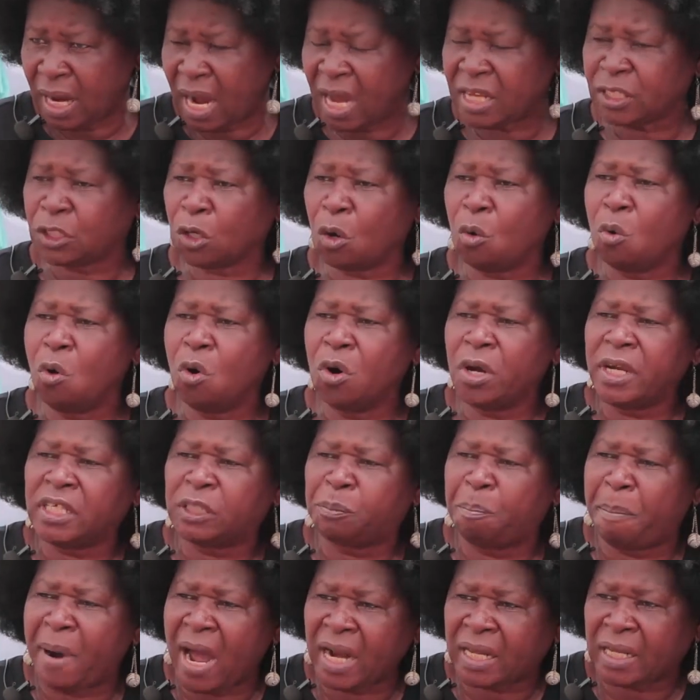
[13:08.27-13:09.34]
And so who
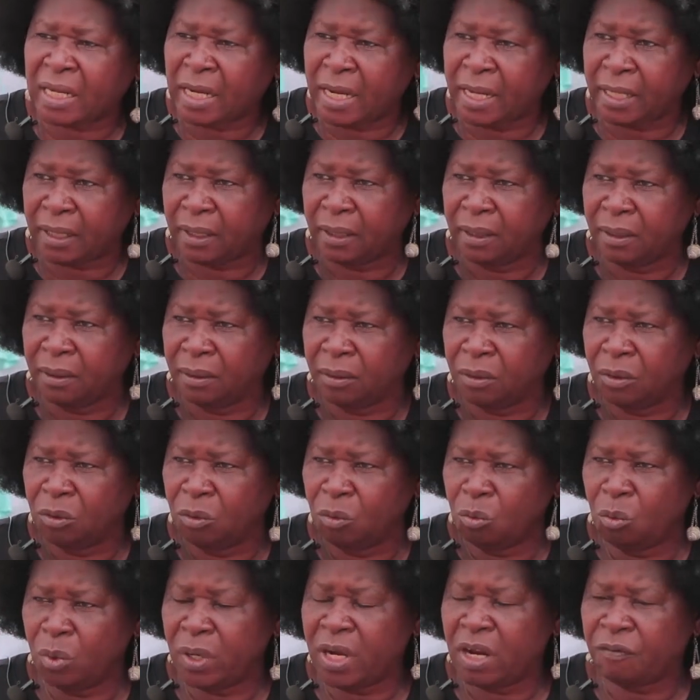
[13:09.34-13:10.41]
is battling
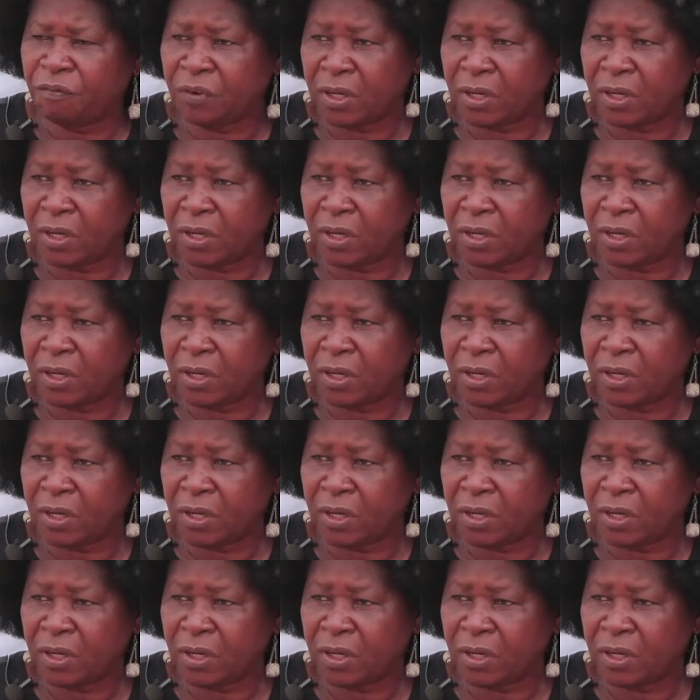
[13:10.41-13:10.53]
with the